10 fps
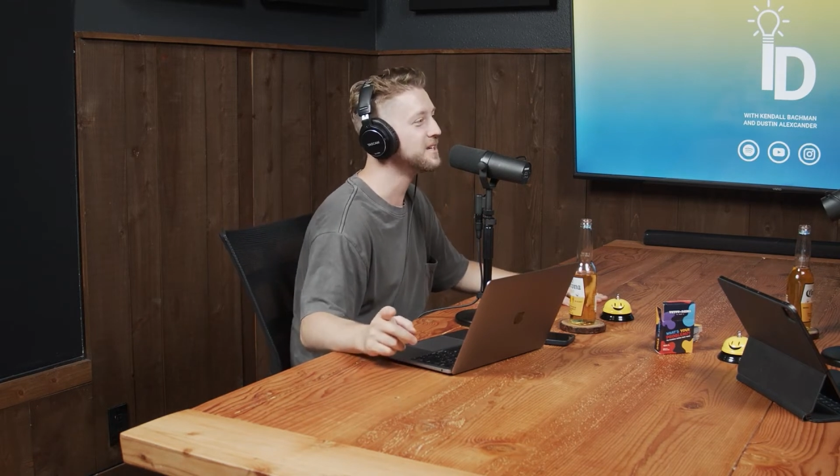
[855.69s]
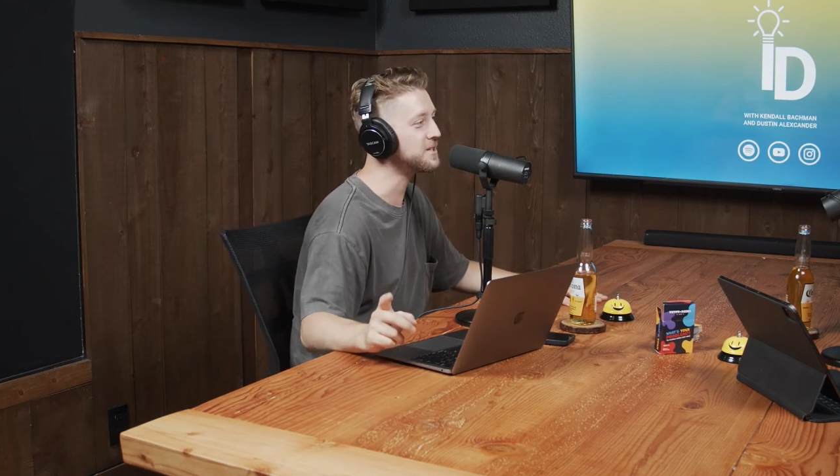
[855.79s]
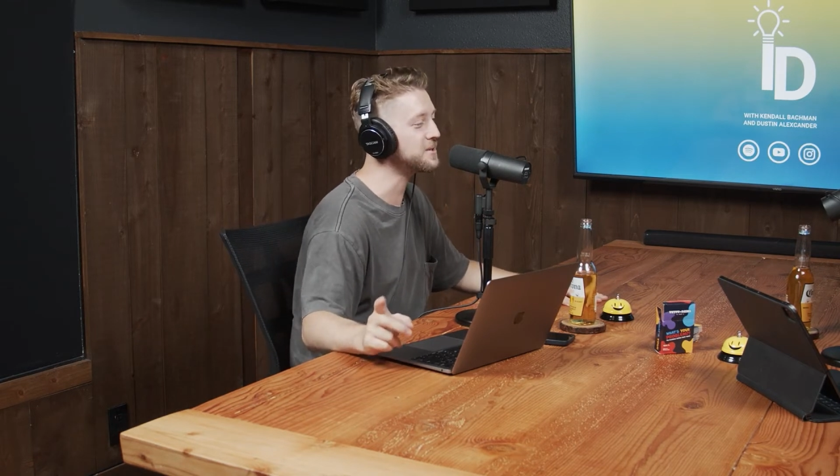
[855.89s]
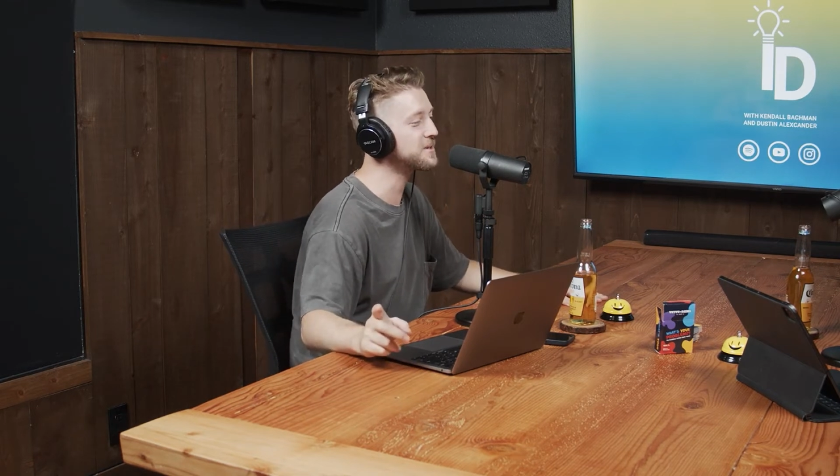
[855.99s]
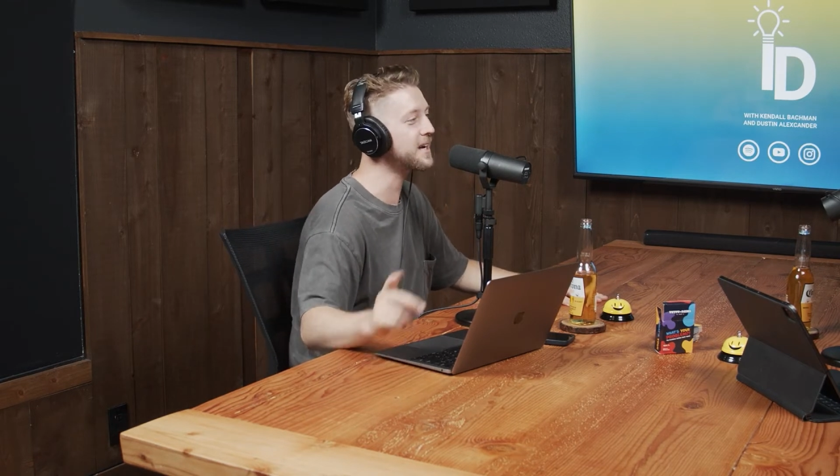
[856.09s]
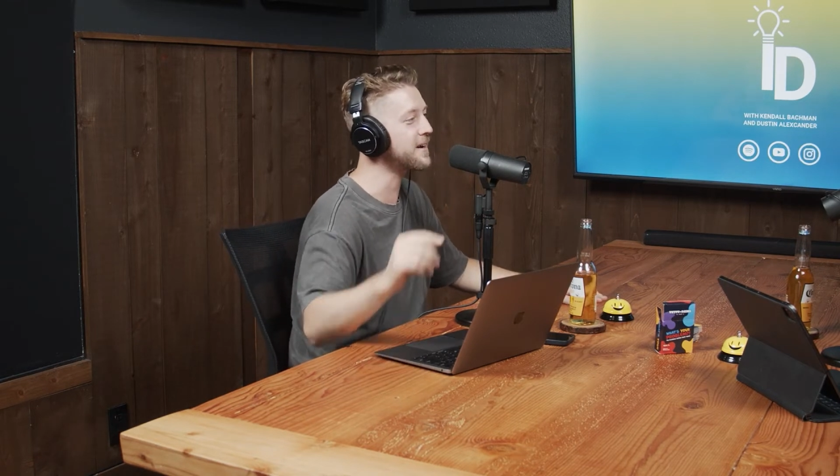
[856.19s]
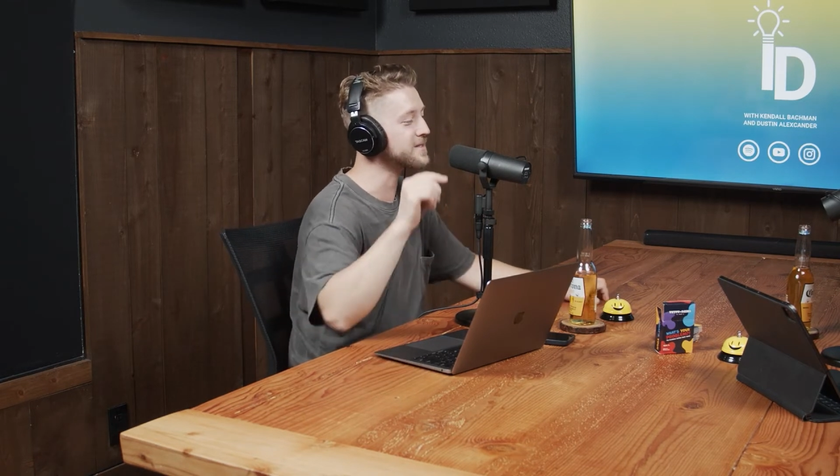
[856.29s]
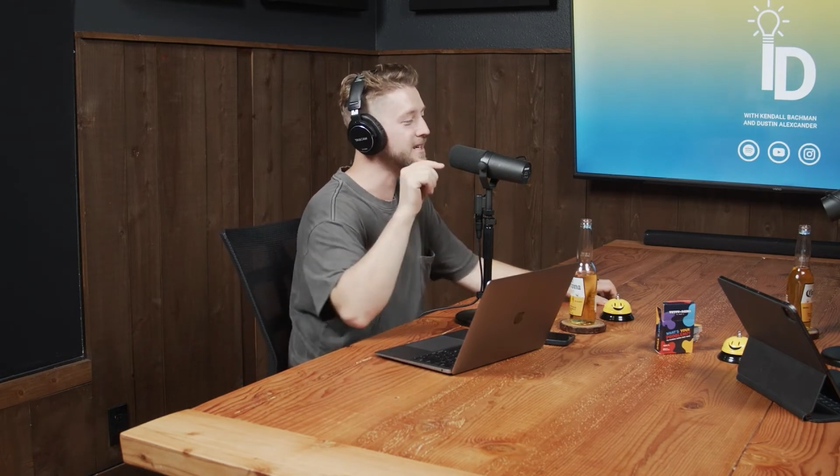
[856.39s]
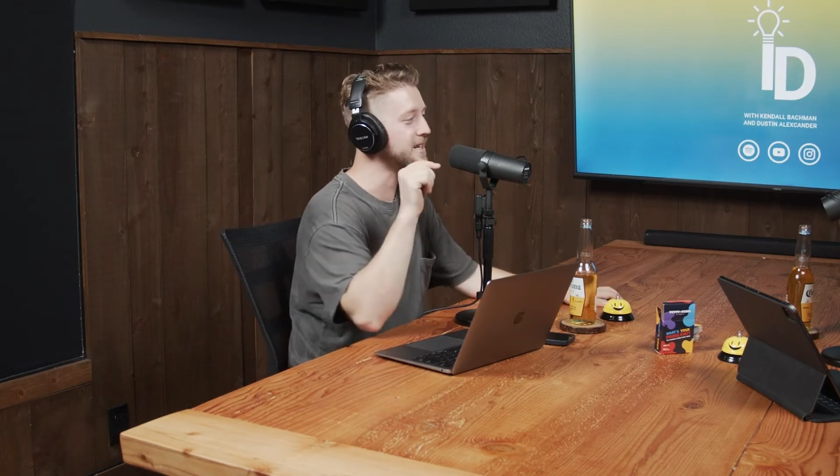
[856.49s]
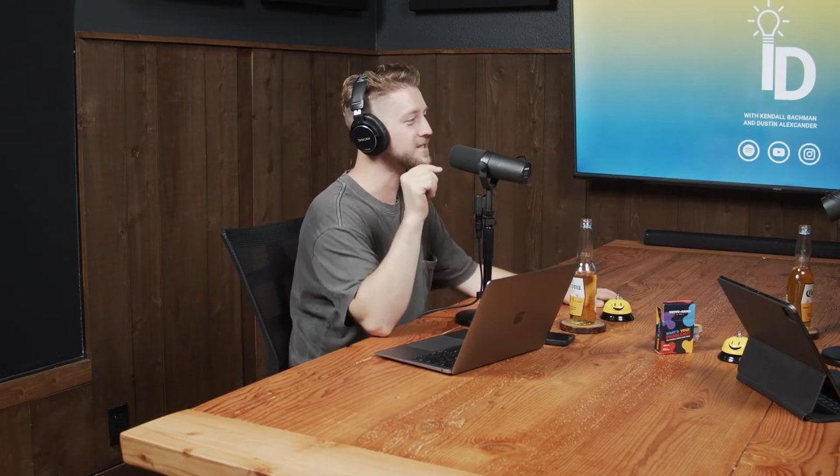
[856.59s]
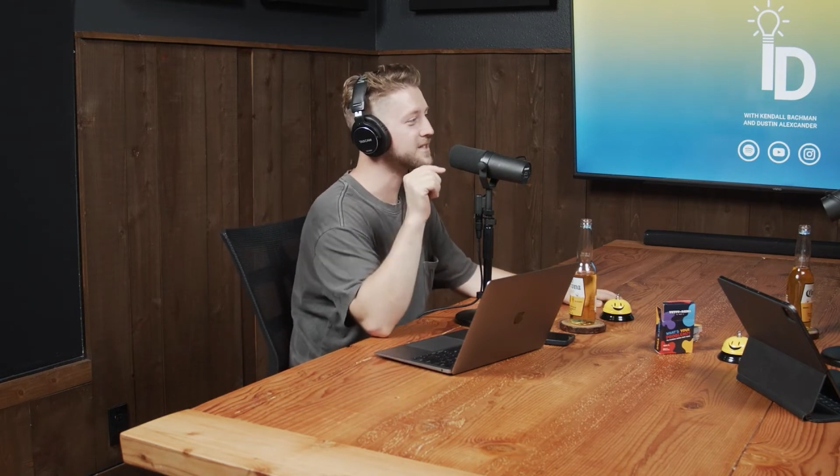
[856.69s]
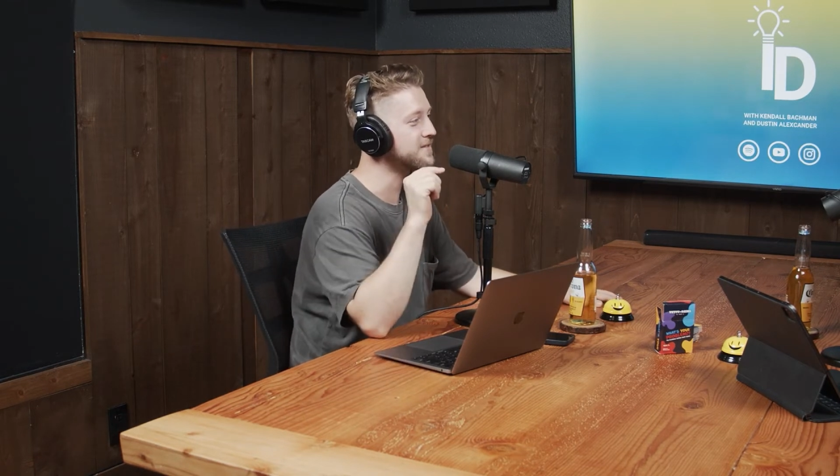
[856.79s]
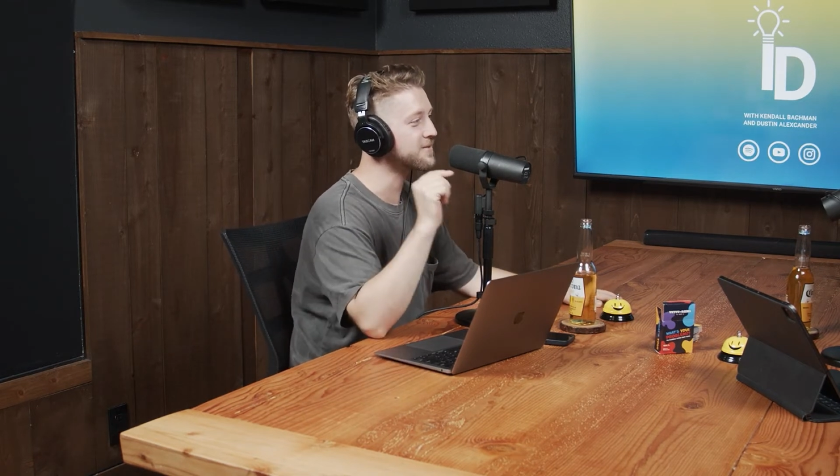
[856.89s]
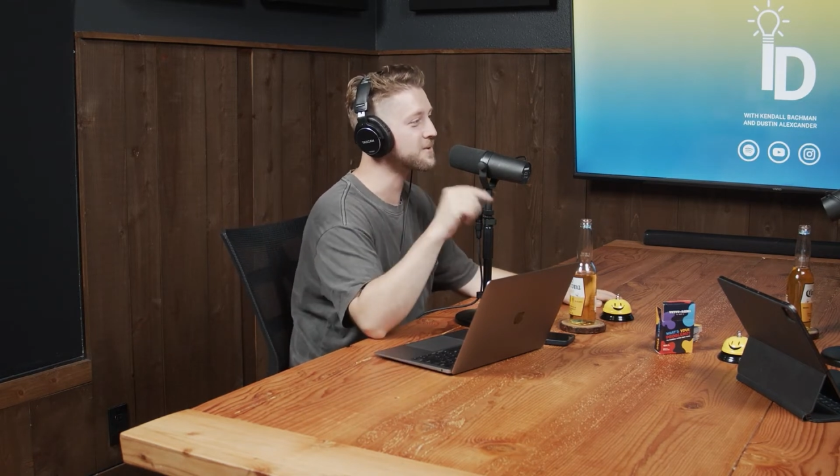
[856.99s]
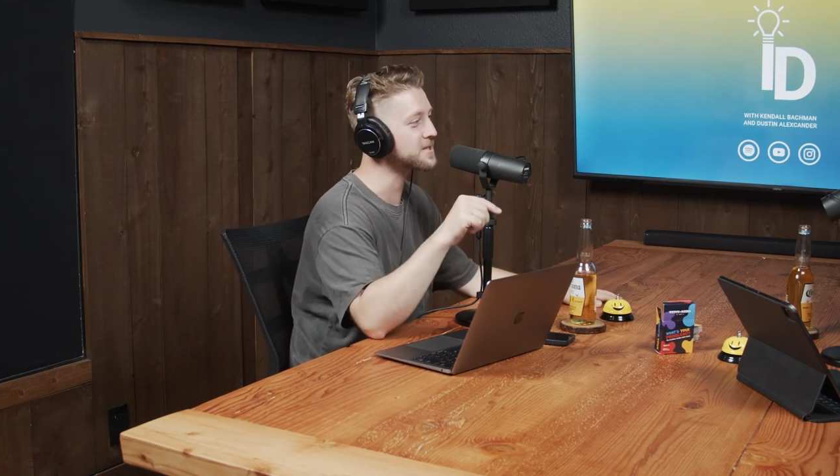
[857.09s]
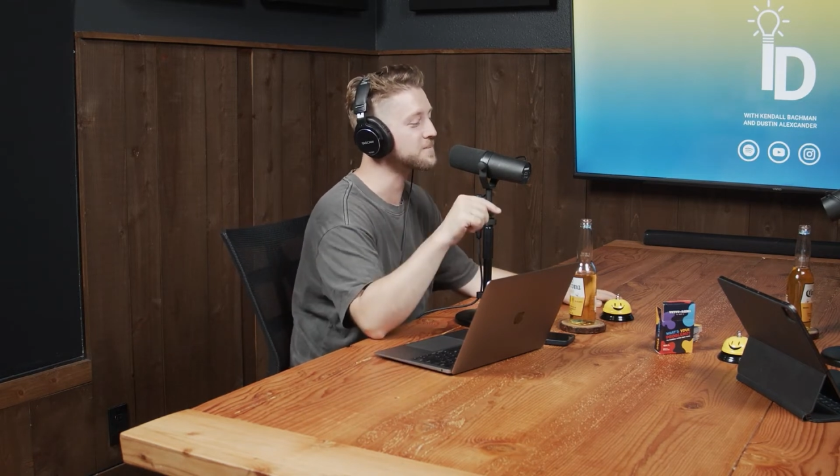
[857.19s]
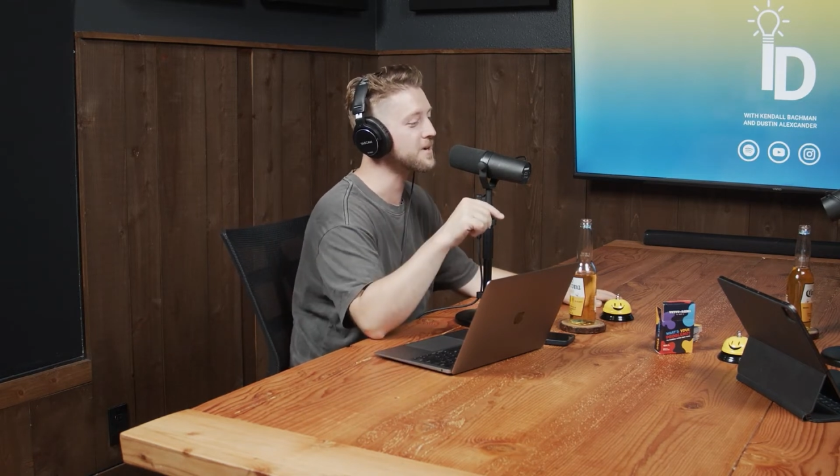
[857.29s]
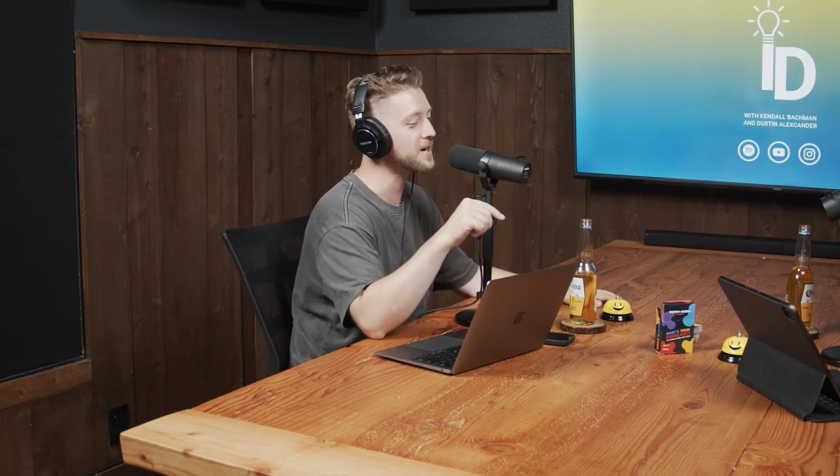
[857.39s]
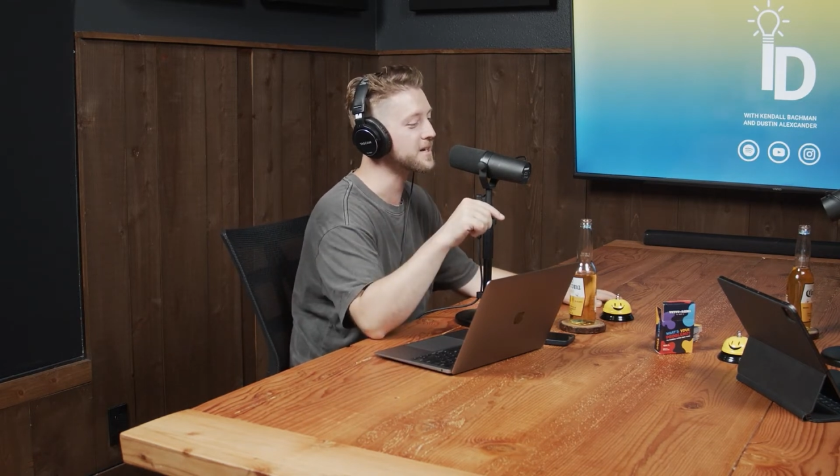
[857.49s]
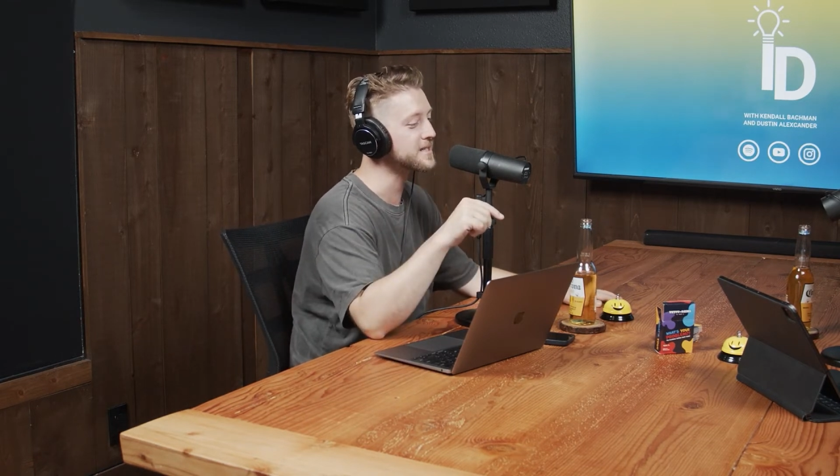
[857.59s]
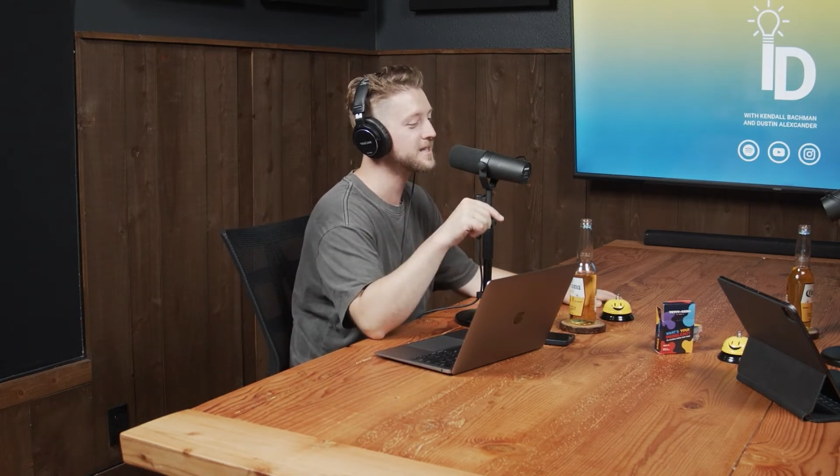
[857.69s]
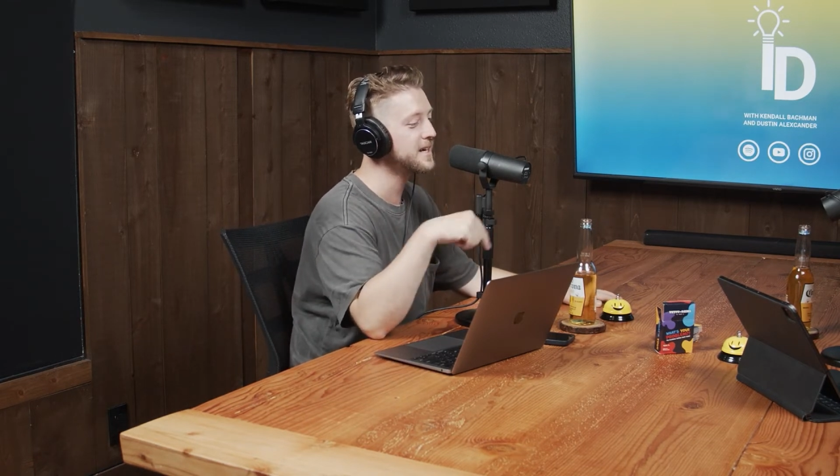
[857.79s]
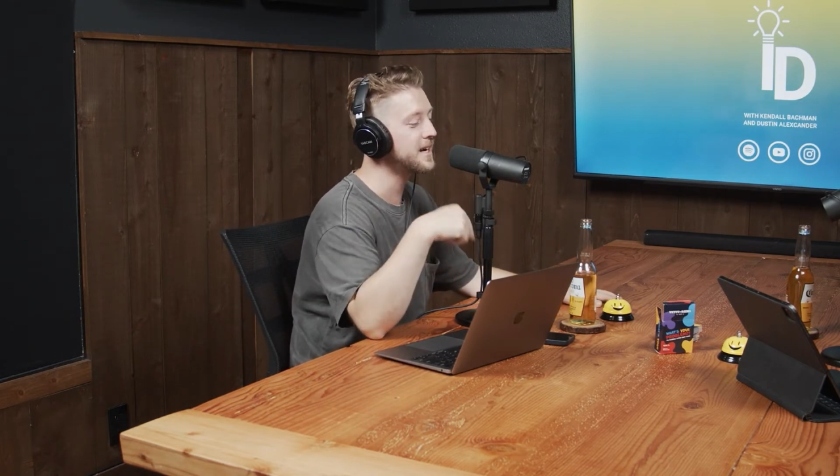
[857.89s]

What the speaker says: you could advertise for this product